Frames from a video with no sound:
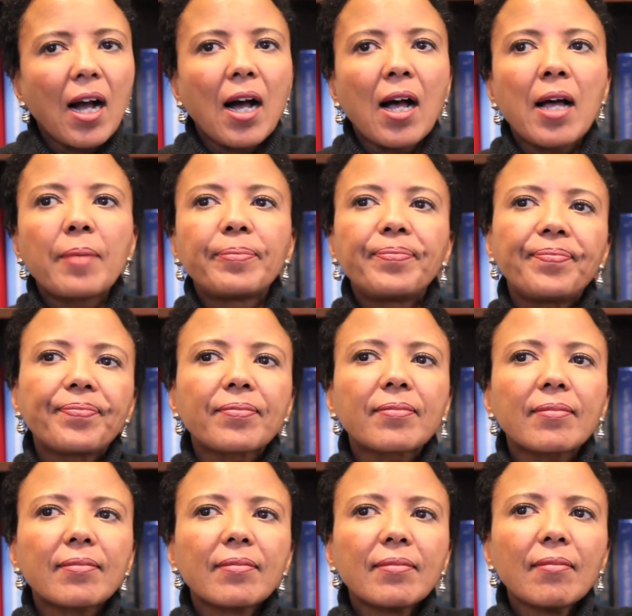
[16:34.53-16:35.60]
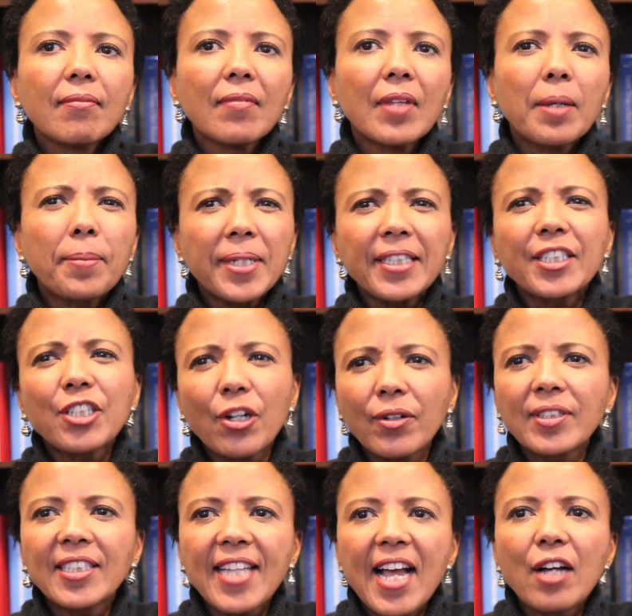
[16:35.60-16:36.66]
But it
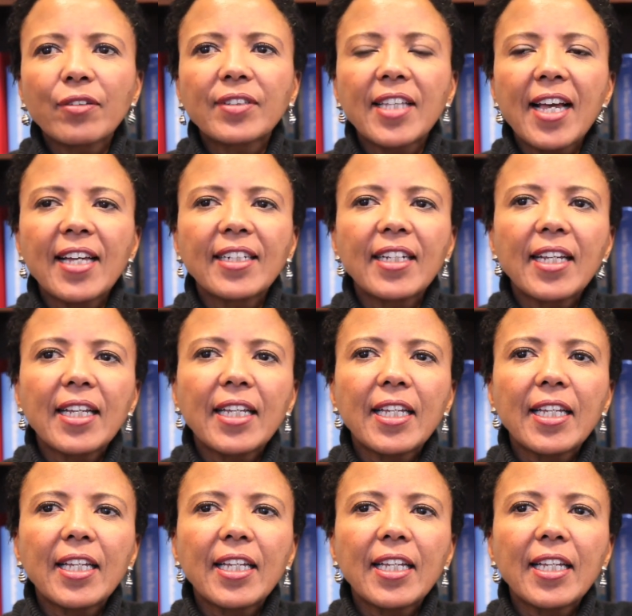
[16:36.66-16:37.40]
turns out that